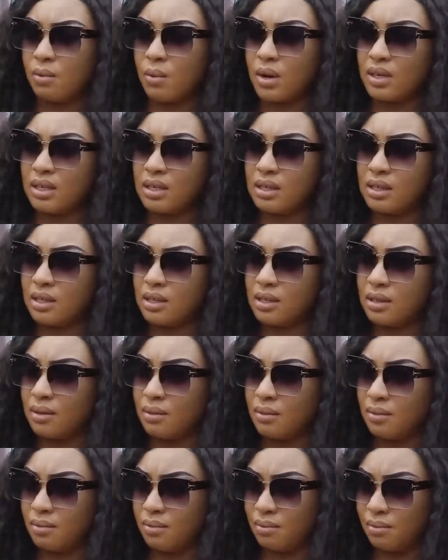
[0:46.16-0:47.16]
What is it?
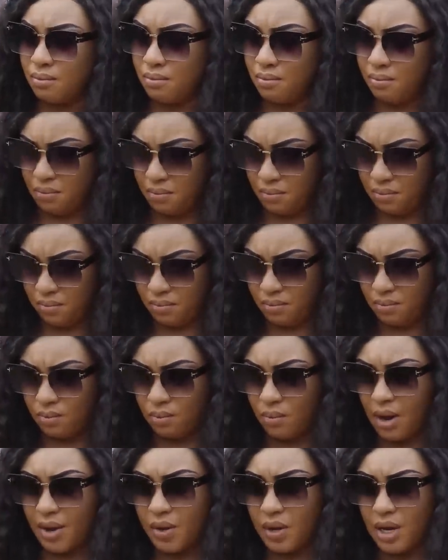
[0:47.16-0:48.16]

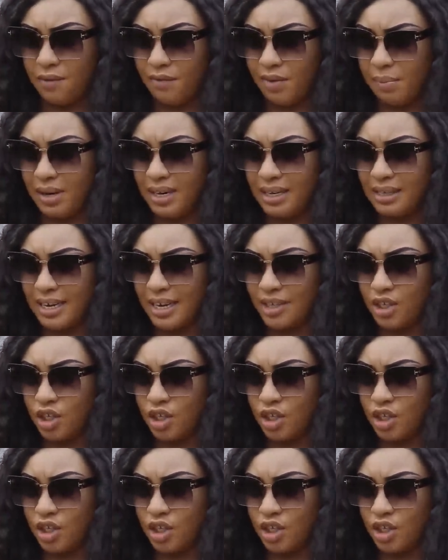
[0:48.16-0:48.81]
Why are you giving me this